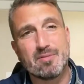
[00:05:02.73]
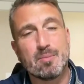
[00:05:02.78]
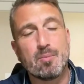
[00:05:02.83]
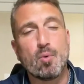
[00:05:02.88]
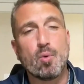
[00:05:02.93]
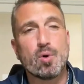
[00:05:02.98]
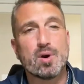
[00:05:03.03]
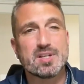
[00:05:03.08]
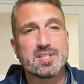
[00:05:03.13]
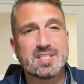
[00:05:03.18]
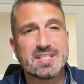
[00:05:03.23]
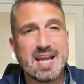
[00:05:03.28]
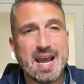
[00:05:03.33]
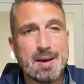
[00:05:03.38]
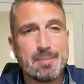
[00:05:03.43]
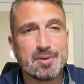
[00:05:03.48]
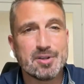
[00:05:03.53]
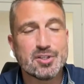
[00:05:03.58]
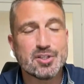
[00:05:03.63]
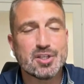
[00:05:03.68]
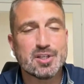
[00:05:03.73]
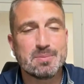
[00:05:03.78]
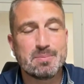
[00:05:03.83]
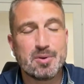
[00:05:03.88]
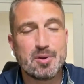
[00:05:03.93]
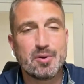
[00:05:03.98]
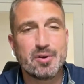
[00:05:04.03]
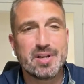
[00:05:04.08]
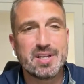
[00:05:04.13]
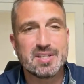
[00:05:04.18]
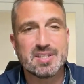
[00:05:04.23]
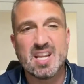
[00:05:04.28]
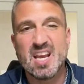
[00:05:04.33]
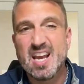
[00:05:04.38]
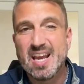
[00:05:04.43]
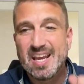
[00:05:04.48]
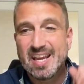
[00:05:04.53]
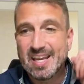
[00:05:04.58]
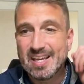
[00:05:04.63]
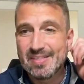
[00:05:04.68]
the more established communities
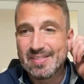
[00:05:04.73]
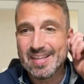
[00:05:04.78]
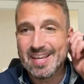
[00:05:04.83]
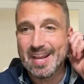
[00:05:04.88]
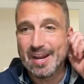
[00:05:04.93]
in the